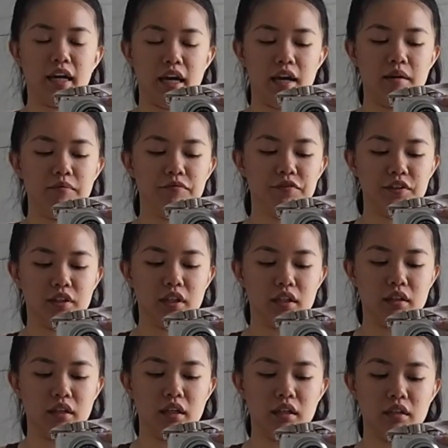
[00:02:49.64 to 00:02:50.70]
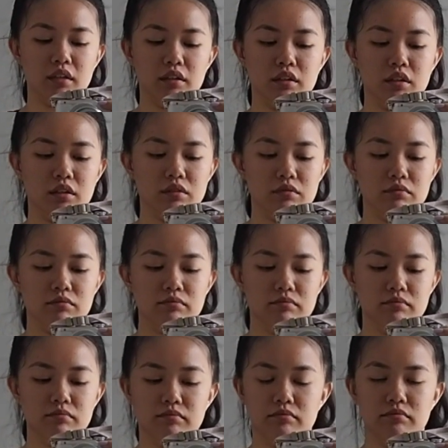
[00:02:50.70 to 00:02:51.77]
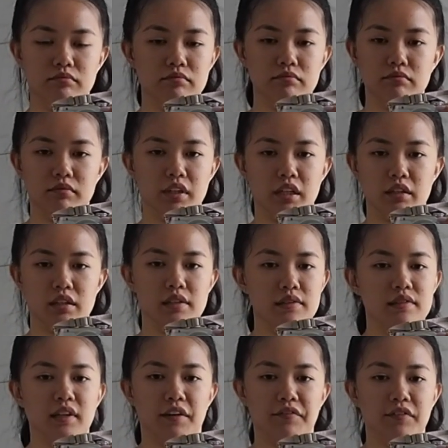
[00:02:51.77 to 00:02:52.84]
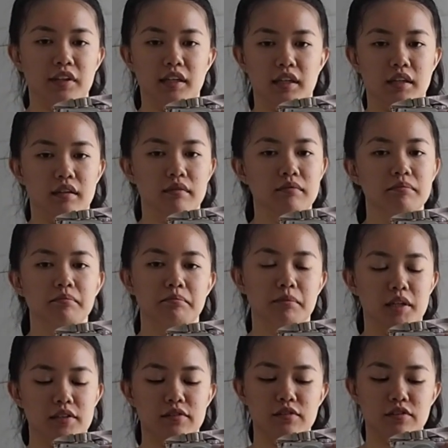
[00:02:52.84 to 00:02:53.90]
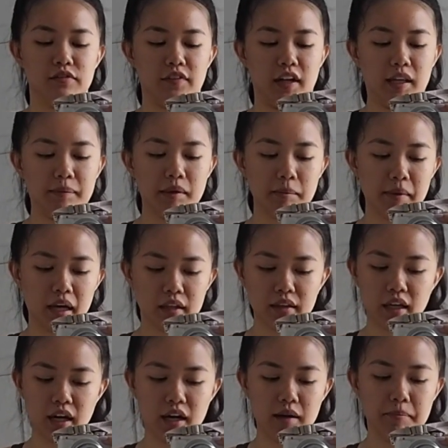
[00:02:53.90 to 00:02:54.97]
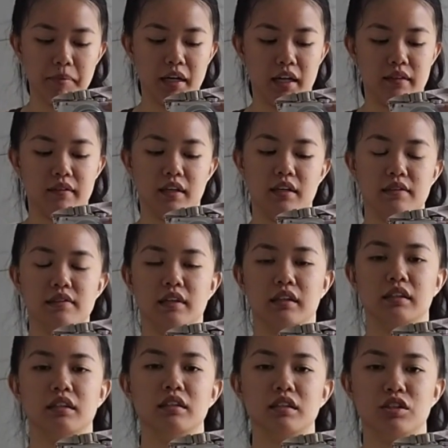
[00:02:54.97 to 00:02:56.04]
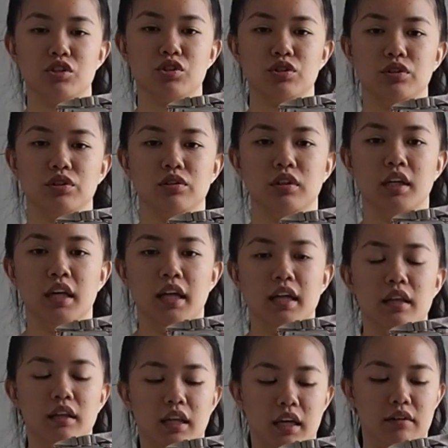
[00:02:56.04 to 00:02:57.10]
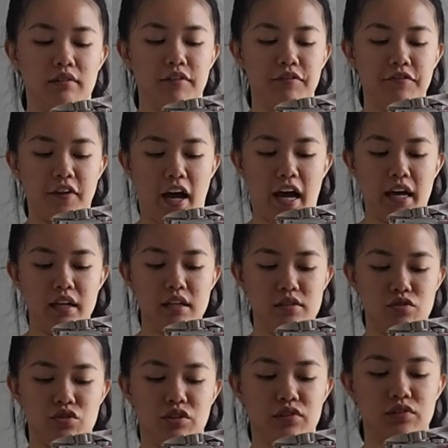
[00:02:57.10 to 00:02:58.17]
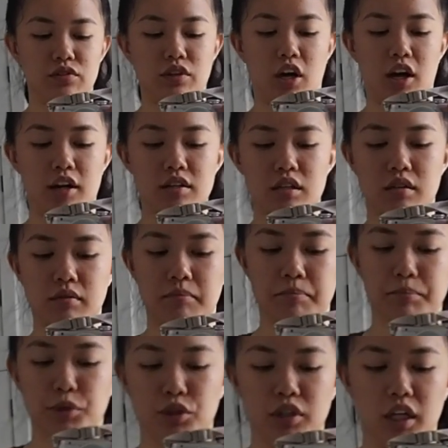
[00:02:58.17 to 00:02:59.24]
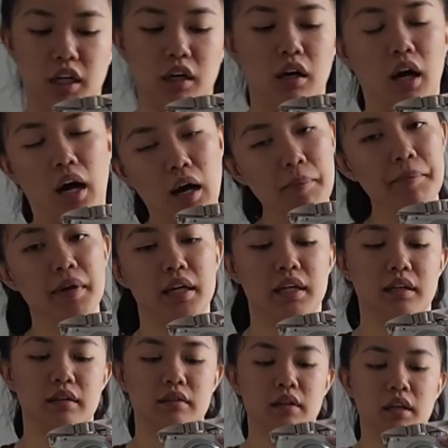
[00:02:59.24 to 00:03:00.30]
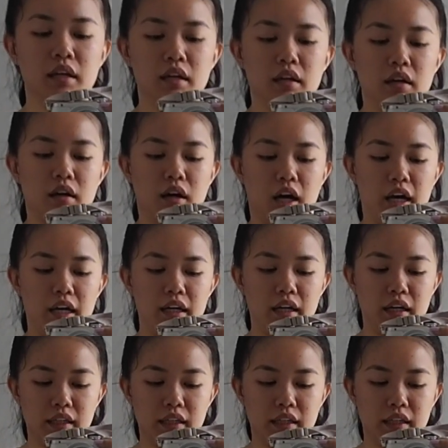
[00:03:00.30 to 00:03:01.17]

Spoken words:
am feeling like, you know, there is definitely muscle developing back there, but I think it's like the initial layer of fat is just not burning up. And I